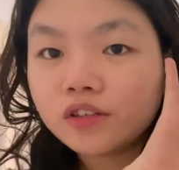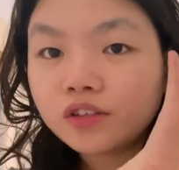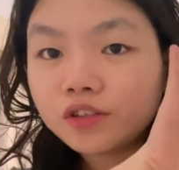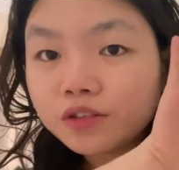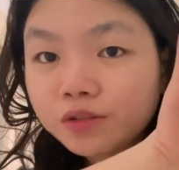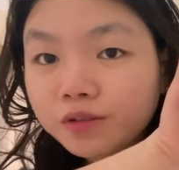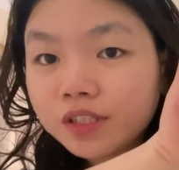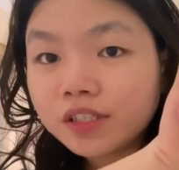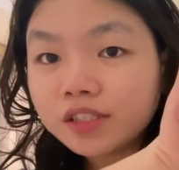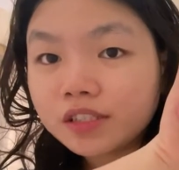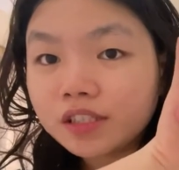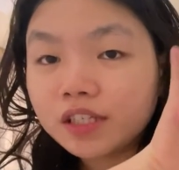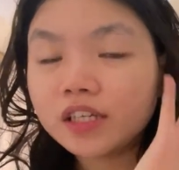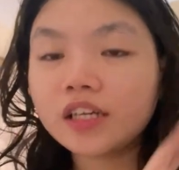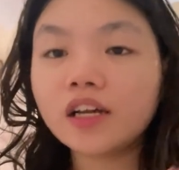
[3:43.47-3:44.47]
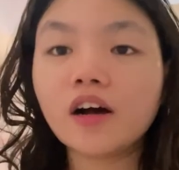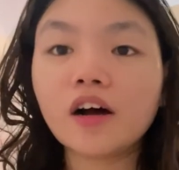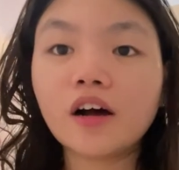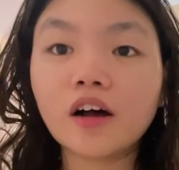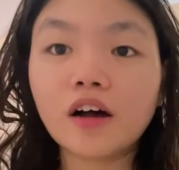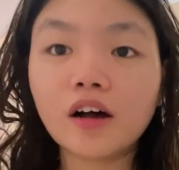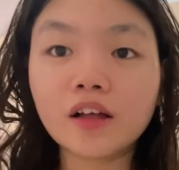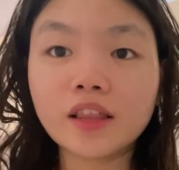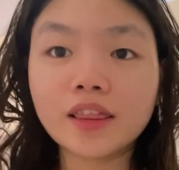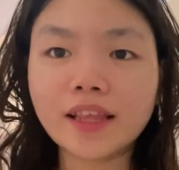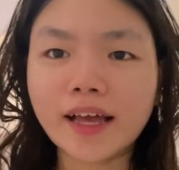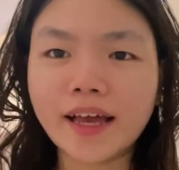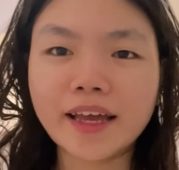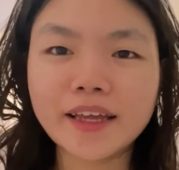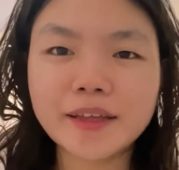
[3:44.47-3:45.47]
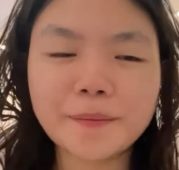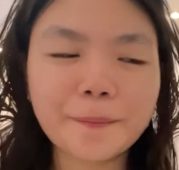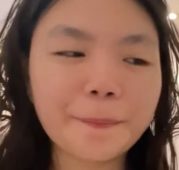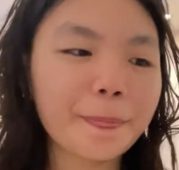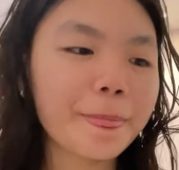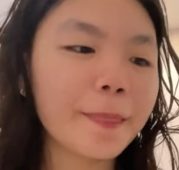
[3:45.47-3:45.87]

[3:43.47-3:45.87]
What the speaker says: usually see online.